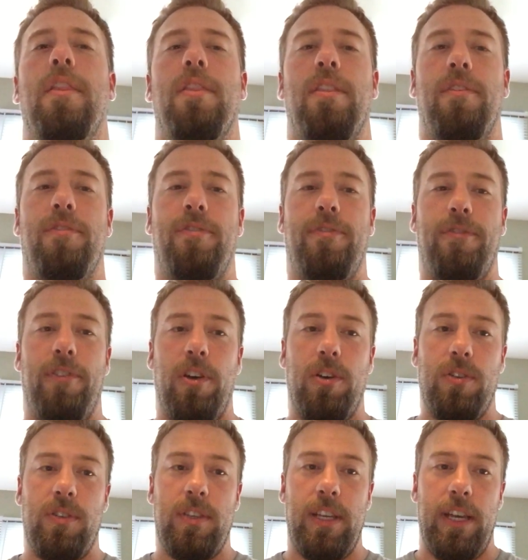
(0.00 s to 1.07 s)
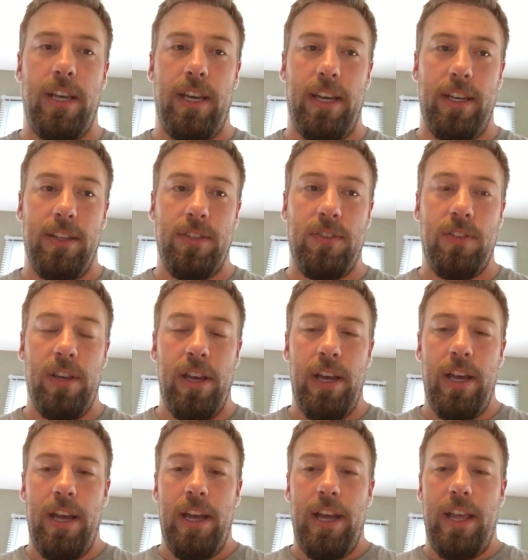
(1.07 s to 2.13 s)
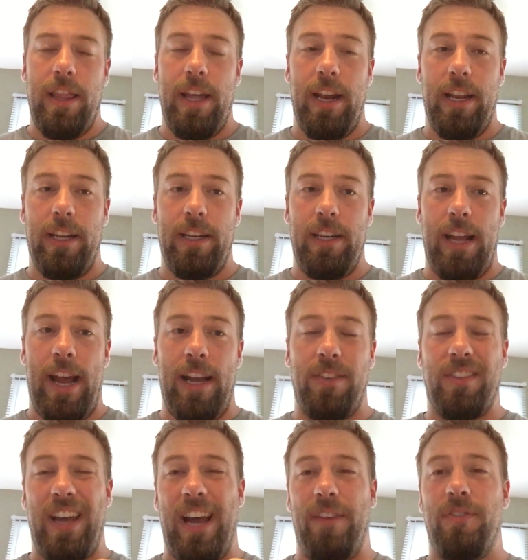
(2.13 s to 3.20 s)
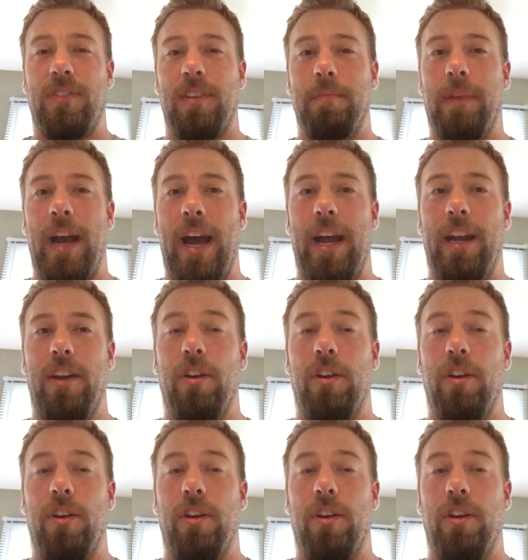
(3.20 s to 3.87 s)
The first is that it has to have some kind,